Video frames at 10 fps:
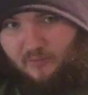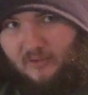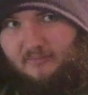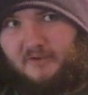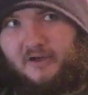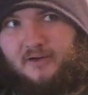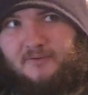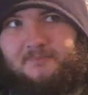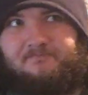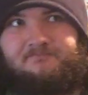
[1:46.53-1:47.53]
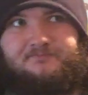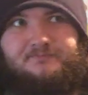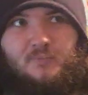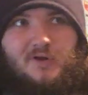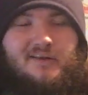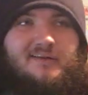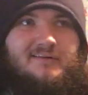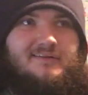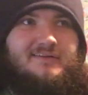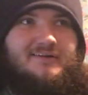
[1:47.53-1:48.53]
But when it
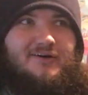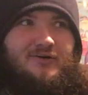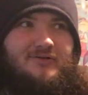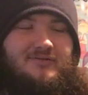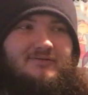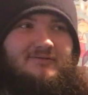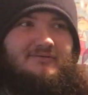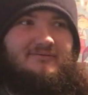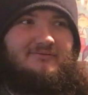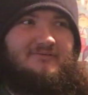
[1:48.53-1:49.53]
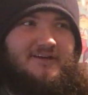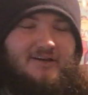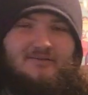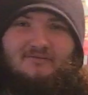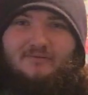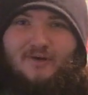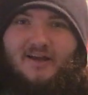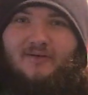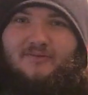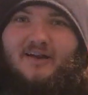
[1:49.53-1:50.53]
all, when
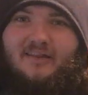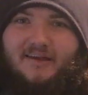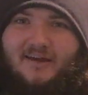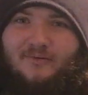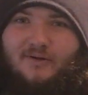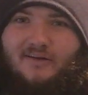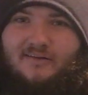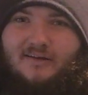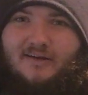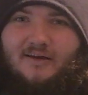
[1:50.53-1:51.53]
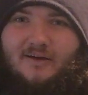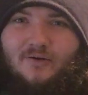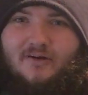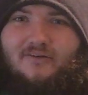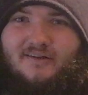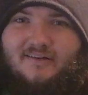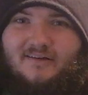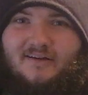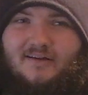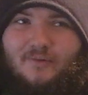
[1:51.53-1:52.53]
it comes down at the end, when
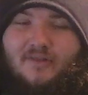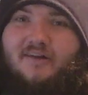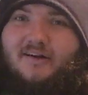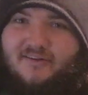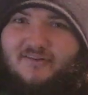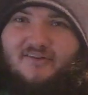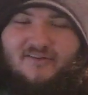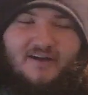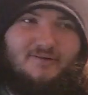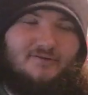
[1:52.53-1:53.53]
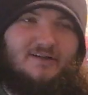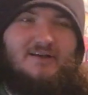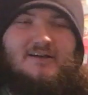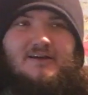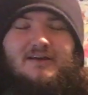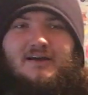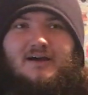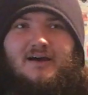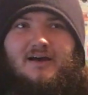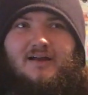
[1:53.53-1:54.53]
everything, when the dust is settled,
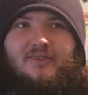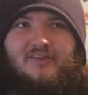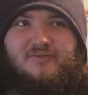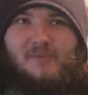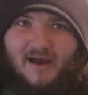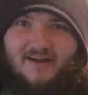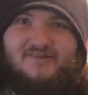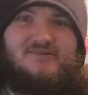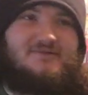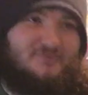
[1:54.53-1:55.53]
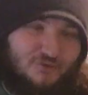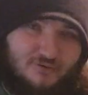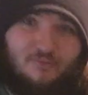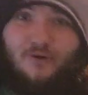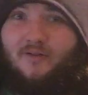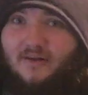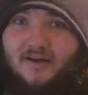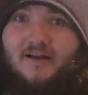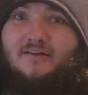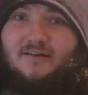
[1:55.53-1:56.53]
this match will more than
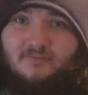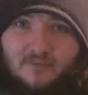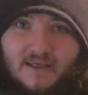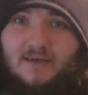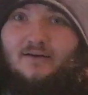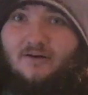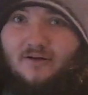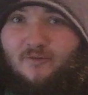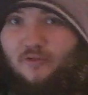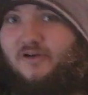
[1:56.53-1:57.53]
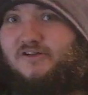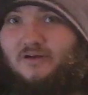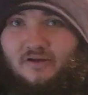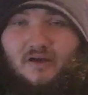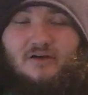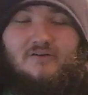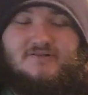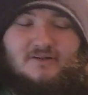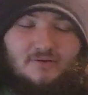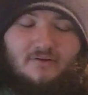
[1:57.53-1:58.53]
likely be on the pre-show, kickoff
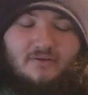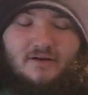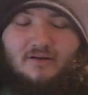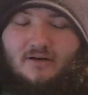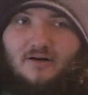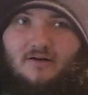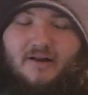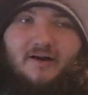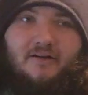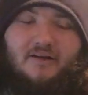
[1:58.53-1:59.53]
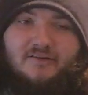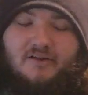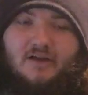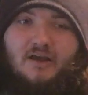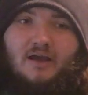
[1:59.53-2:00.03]
show, whatever the hell they're calling it nowadays,